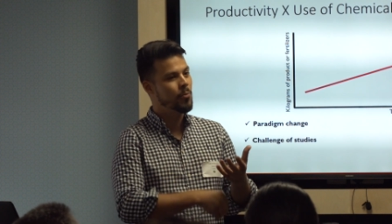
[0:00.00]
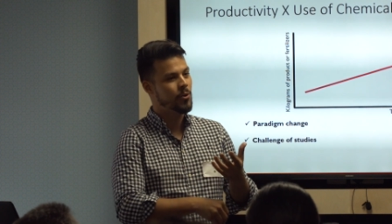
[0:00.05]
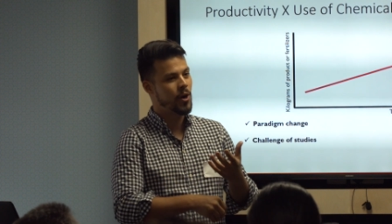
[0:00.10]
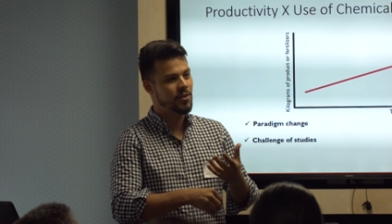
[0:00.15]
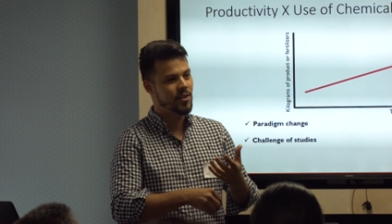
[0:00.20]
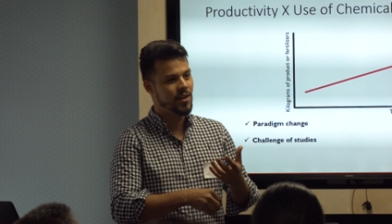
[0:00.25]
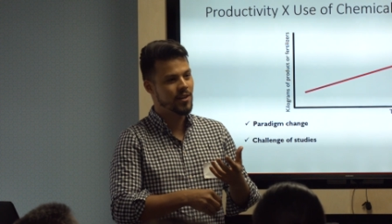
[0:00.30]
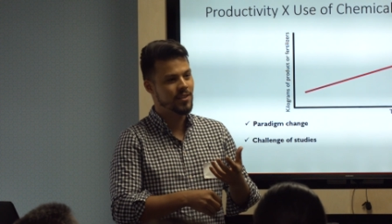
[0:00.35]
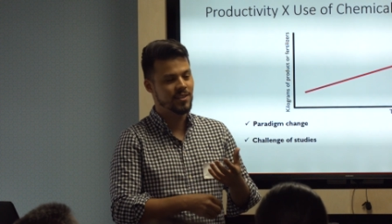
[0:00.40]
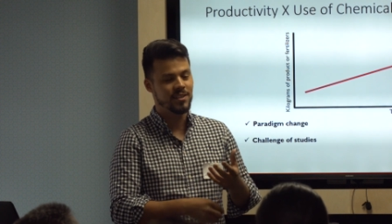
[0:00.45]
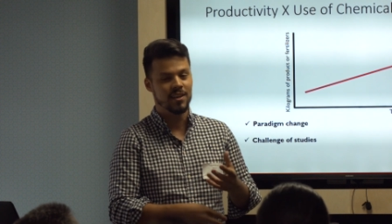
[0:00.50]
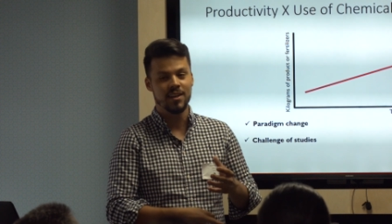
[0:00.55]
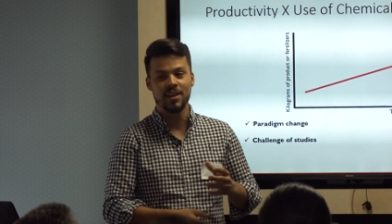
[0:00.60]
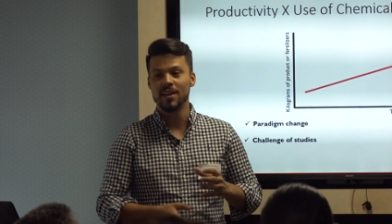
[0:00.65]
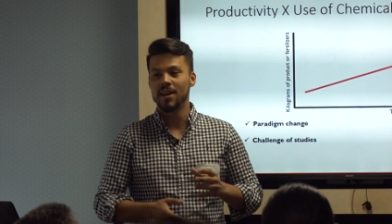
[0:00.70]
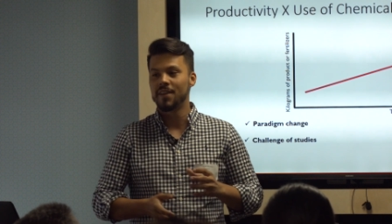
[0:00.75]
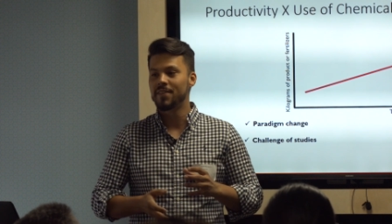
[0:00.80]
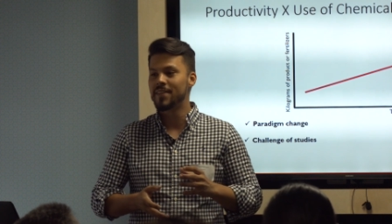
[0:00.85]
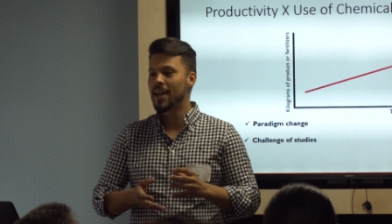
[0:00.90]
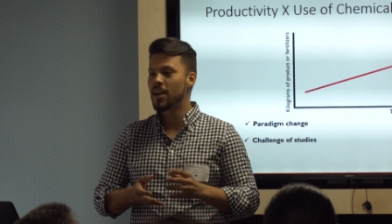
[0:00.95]
products,
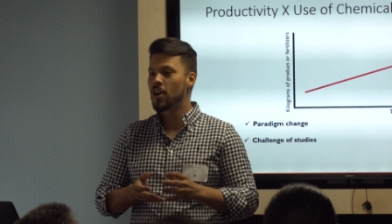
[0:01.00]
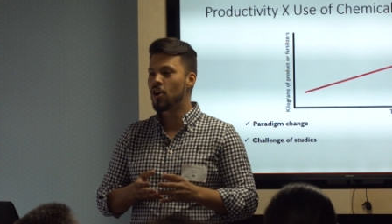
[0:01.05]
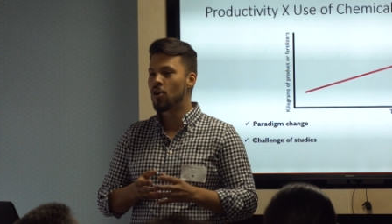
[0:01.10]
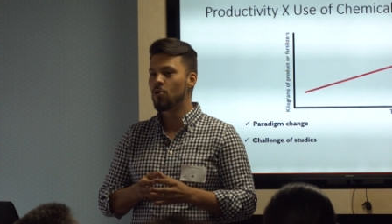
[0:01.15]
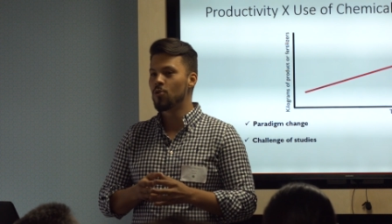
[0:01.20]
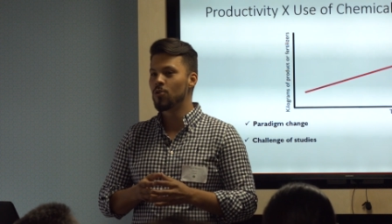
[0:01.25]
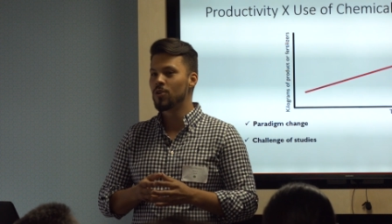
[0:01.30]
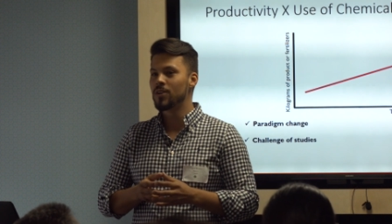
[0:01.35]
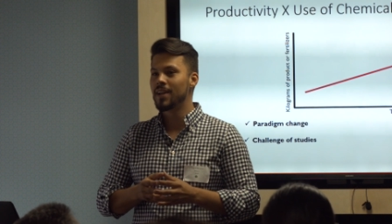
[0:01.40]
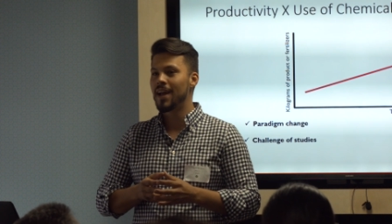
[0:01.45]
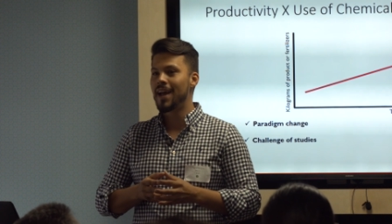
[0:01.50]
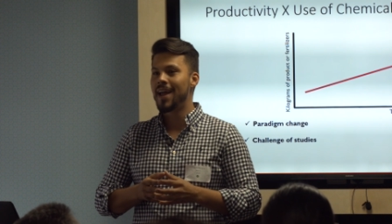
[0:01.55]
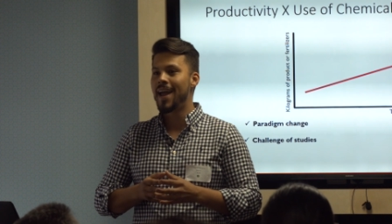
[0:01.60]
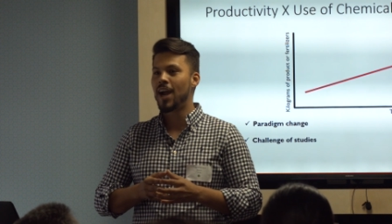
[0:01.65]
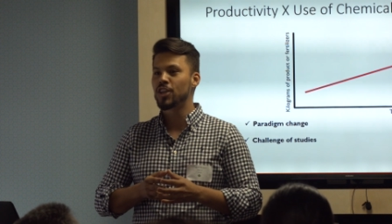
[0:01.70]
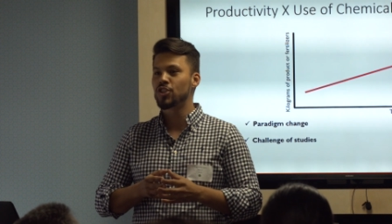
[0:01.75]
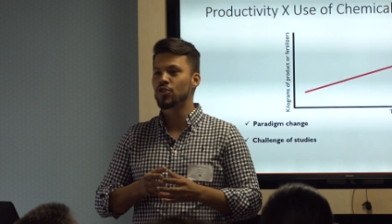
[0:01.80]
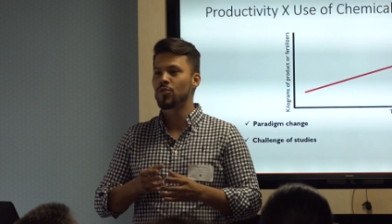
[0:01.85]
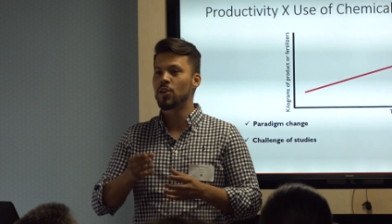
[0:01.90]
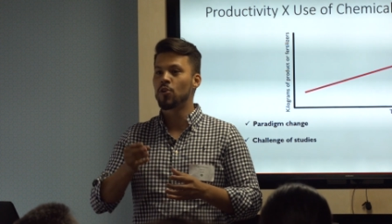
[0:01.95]
that could
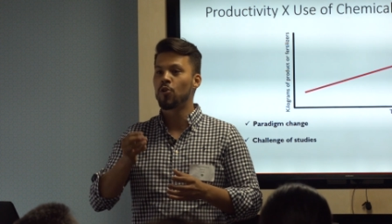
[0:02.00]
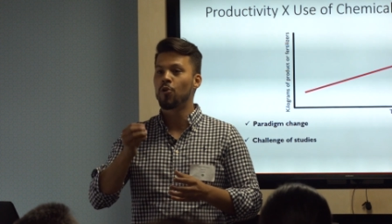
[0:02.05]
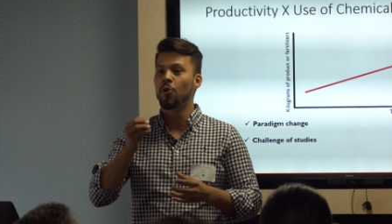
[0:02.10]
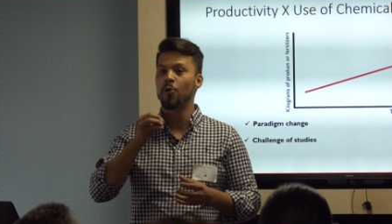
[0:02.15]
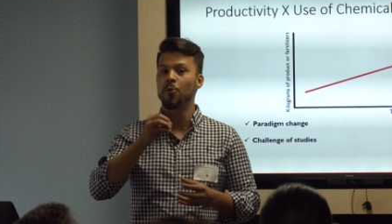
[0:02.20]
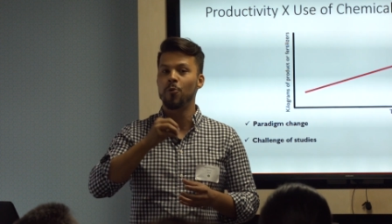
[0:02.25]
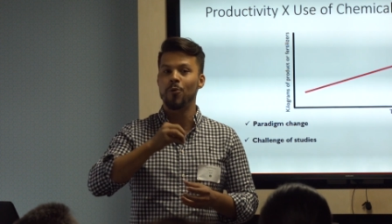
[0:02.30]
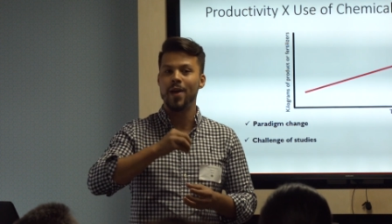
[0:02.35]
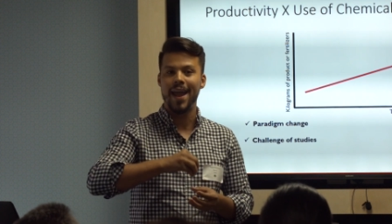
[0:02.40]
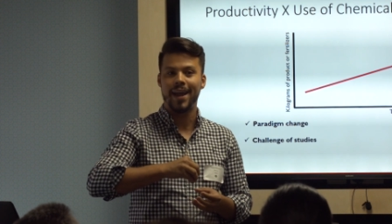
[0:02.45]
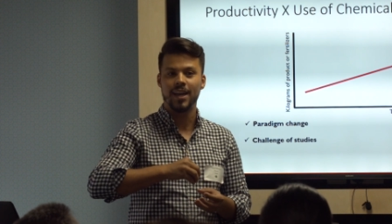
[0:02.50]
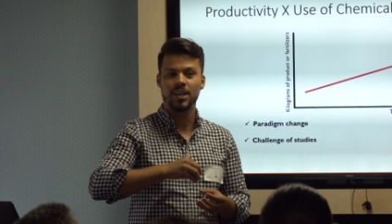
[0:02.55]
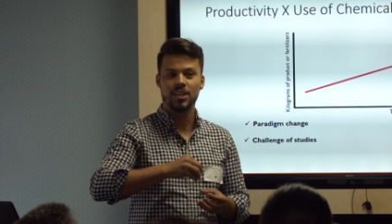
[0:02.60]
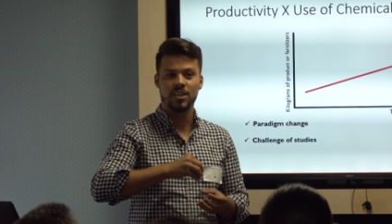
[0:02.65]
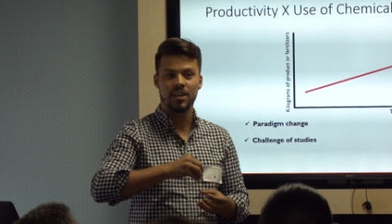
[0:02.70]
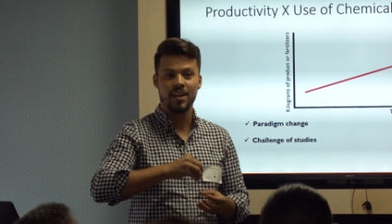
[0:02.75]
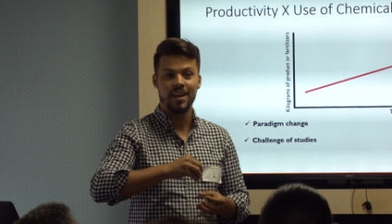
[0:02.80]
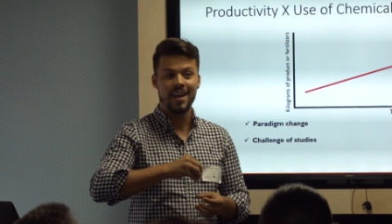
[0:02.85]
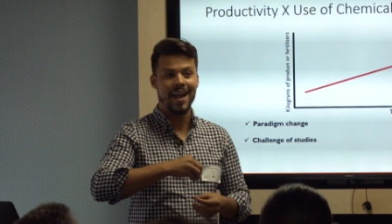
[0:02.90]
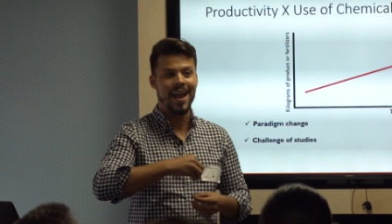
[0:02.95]
actually
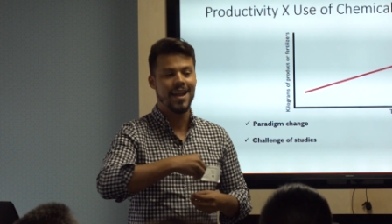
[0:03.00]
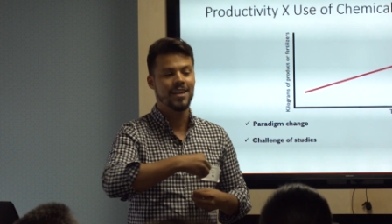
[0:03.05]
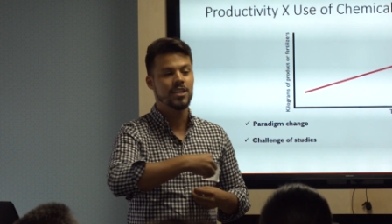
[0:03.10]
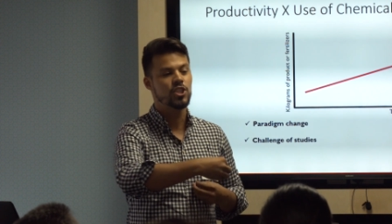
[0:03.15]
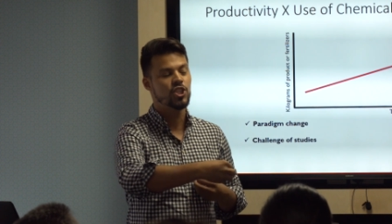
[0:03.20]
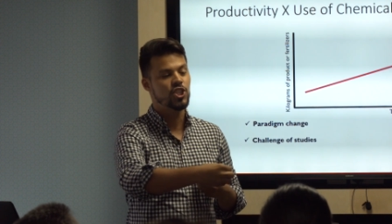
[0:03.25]
correct and